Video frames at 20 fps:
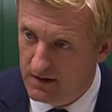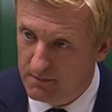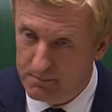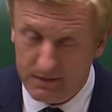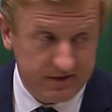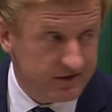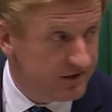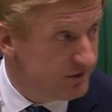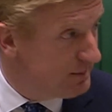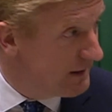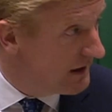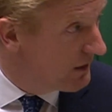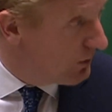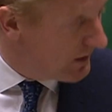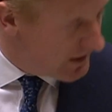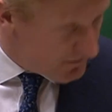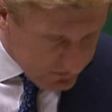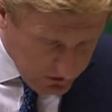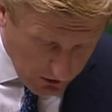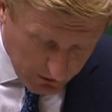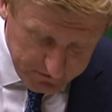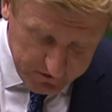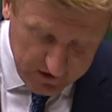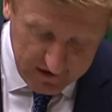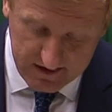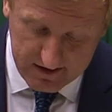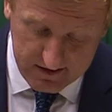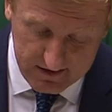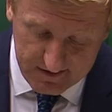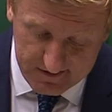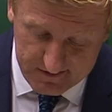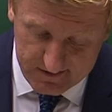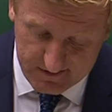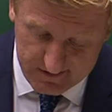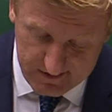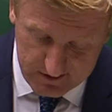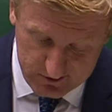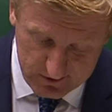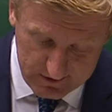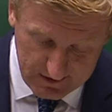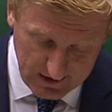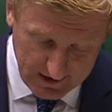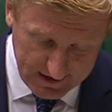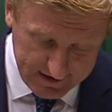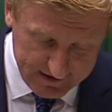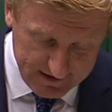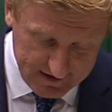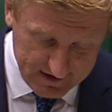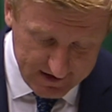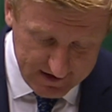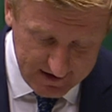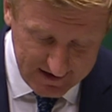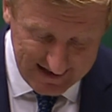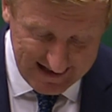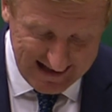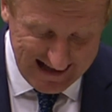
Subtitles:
Mr. Speaker, we have not taken this decision lightly,